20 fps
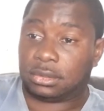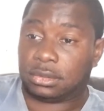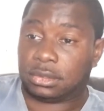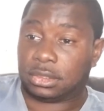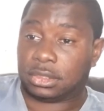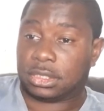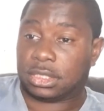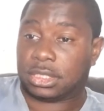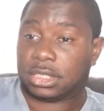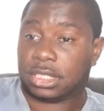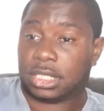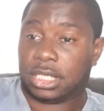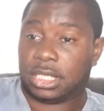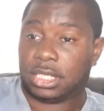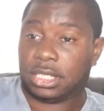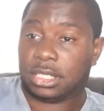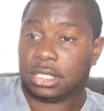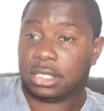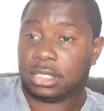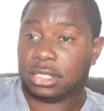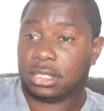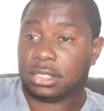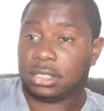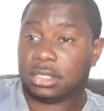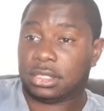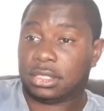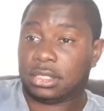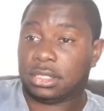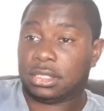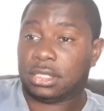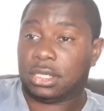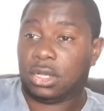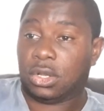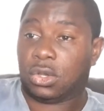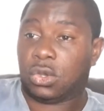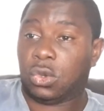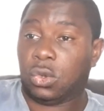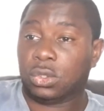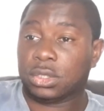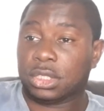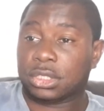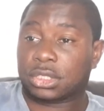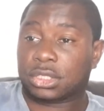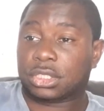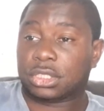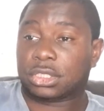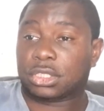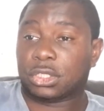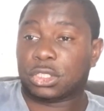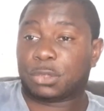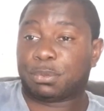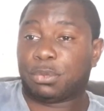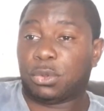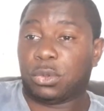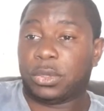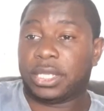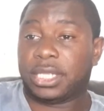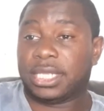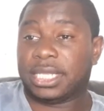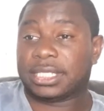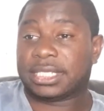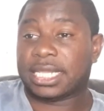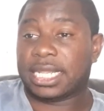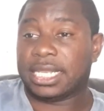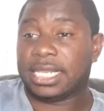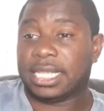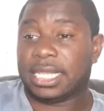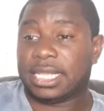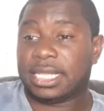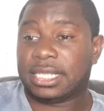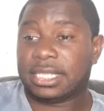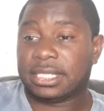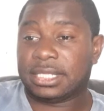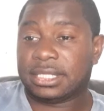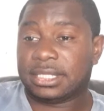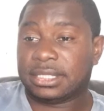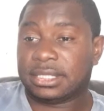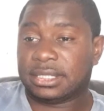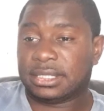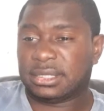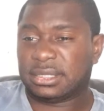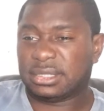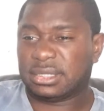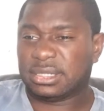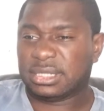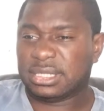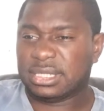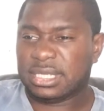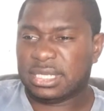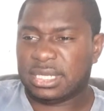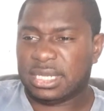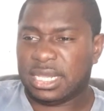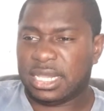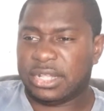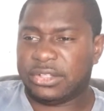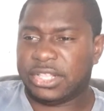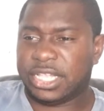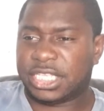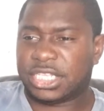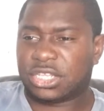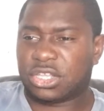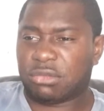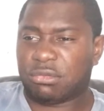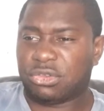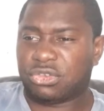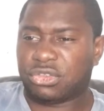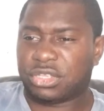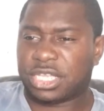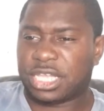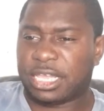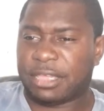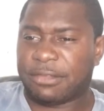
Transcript: Let's see. According to Toto Sport in Italia, Atletico Madrid